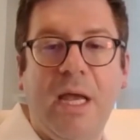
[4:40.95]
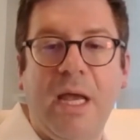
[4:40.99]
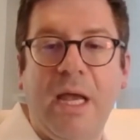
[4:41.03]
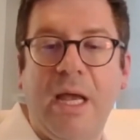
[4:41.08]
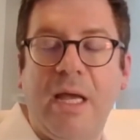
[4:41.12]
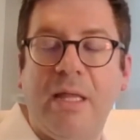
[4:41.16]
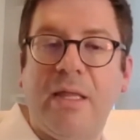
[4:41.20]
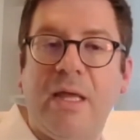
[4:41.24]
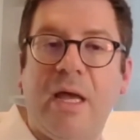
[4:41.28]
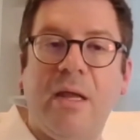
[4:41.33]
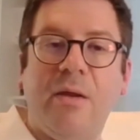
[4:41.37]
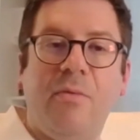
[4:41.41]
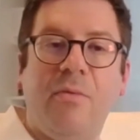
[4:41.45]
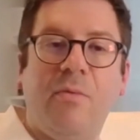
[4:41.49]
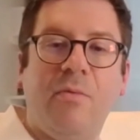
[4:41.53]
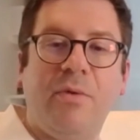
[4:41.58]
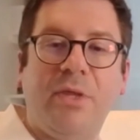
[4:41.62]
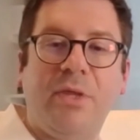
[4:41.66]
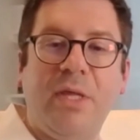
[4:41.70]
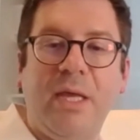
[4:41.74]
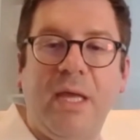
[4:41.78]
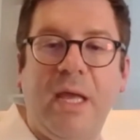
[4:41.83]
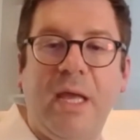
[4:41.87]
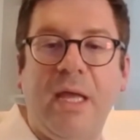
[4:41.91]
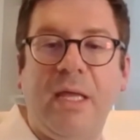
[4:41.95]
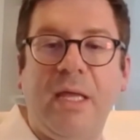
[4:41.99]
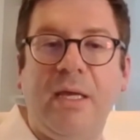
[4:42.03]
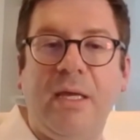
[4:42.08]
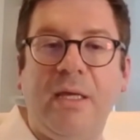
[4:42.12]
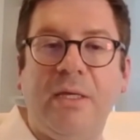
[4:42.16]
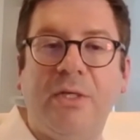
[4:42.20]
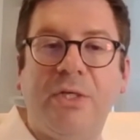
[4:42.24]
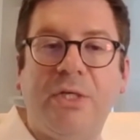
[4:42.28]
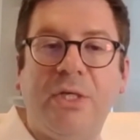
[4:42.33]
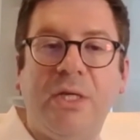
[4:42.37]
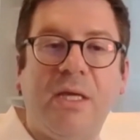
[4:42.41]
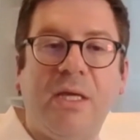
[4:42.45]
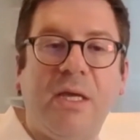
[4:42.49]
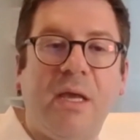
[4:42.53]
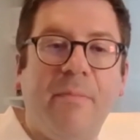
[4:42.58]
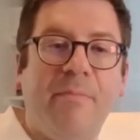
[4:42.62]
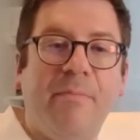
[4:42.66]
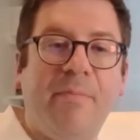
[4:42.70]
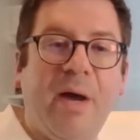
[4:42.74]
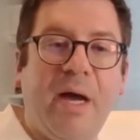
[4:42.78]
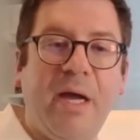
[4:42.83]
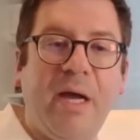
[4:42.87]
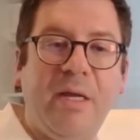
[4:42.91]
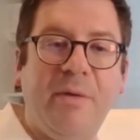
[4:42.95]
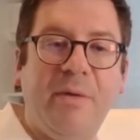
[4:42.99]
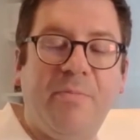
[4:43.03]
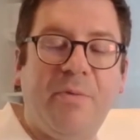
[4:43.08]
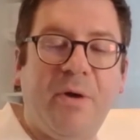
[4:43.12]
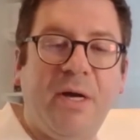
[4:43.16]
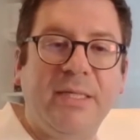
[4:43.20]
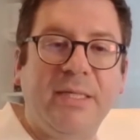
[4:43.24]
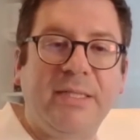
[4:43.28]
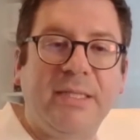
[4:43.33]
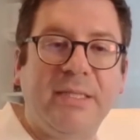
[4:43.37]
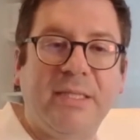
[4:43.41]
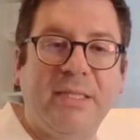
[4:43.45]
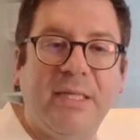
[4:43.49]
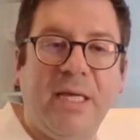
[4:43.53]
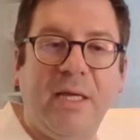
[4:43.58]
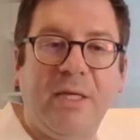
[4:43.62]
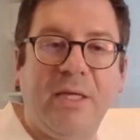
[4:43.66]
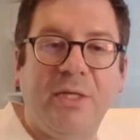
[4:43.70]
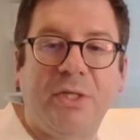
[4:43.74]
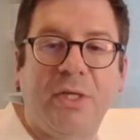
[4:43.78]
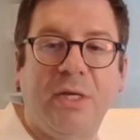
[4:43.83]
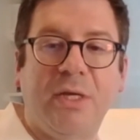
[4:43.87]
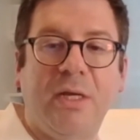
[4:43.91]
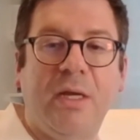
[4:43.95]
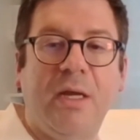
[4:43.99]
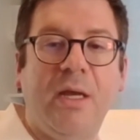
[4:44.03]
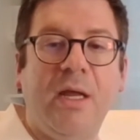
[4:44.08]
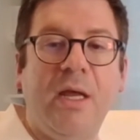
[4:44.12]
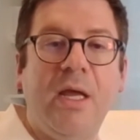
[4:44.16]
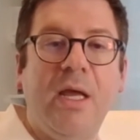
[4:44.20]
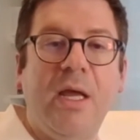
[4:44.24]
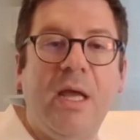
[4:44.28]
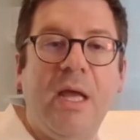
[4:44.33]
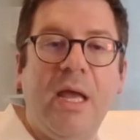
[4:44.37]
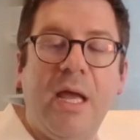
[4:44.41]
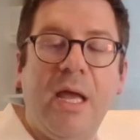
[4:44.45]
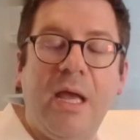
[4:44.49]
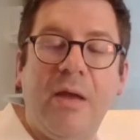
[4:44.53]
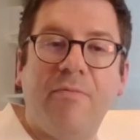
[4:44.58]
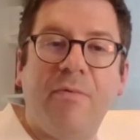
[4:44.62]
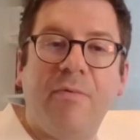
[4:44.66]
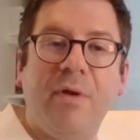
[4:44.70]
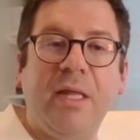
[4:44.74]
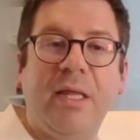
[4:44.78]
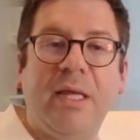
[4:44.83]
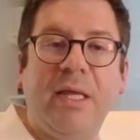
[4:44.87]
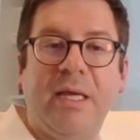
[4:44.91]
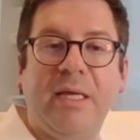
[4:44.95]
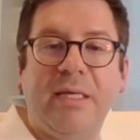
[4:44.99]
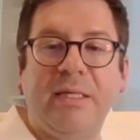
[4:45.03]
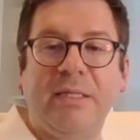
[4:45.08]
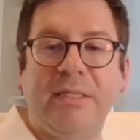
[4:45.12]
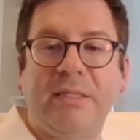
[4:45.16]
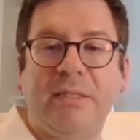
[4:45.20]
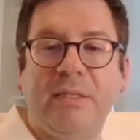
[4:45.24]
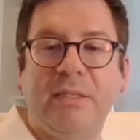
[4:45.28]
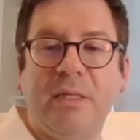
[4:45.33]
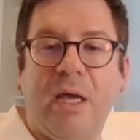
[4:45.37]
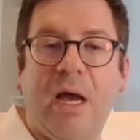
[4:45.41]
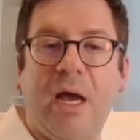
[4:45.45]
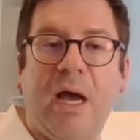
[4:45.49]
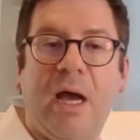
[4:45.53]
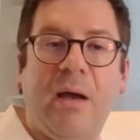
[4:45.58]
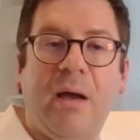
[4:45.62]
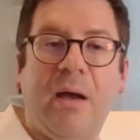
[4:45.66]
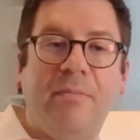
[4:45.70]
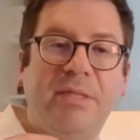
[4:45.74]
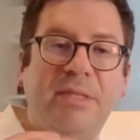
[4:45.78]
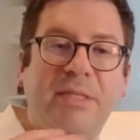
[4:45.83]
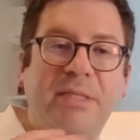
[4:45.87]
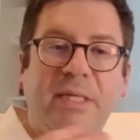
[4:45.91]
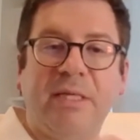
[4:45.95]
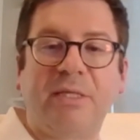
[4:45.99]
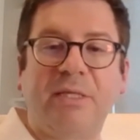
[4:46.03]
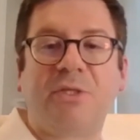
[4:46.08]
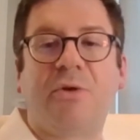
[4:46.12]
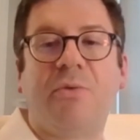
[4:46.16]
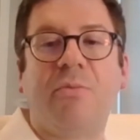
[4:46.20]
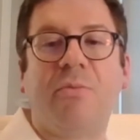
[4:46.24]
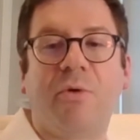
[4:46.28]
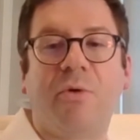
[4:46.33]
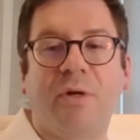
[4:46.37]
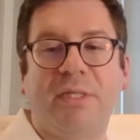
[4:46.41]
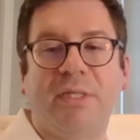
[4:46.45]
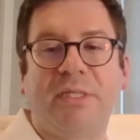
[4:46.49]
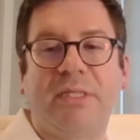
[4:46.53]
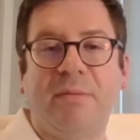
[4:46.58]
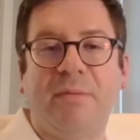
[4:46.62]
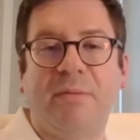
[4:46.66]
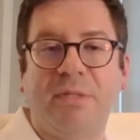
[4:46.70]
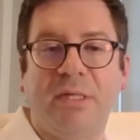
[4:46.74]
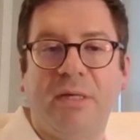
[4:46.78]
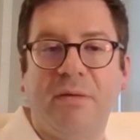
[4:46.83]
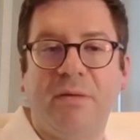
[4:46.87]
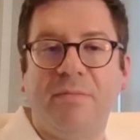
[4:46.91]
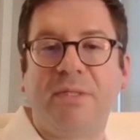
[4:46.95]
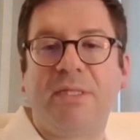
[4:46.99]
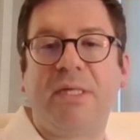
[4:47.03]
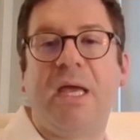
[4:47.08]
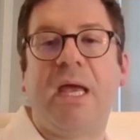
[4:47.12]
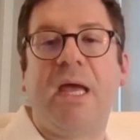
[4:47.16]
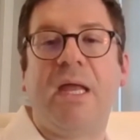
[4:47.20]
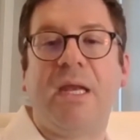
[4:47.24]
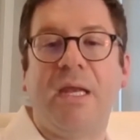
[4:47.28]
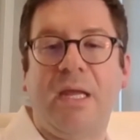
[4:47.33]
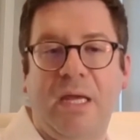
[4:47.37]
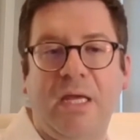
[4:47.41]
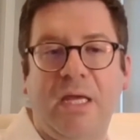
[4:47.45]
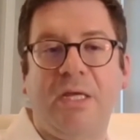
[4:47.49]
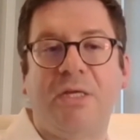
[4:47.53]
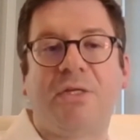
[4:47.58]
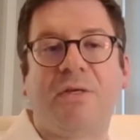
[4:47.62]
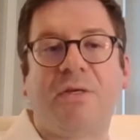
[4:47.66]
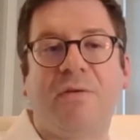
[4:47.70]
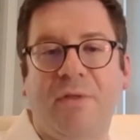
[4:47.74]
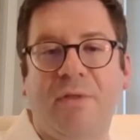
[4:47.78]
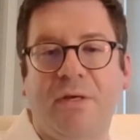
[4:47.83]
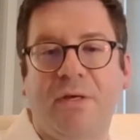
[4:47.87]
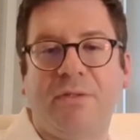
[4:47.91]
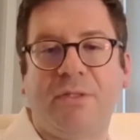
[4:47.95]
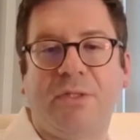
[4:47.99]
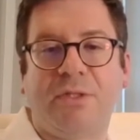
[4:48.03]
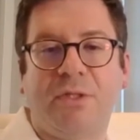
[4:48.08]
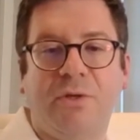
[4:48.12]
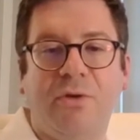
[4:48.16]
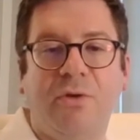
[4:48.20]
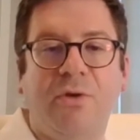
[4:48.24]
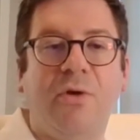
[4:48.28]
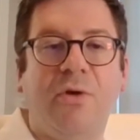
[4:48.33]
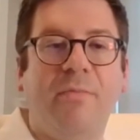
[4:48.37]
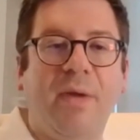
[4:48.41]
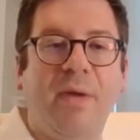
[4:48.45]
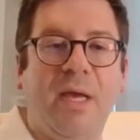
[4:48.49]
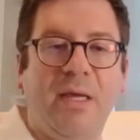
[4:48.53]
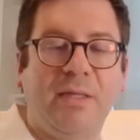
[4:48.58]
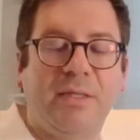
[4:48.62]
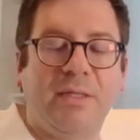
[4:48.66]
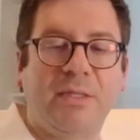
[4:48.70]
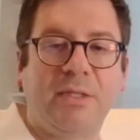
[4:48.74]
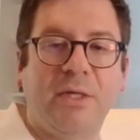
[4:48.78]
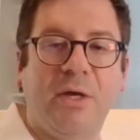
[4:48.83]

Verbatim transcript: And then with the ADHD combined presentation, it really is um, six or more symptoms in each of those two domains.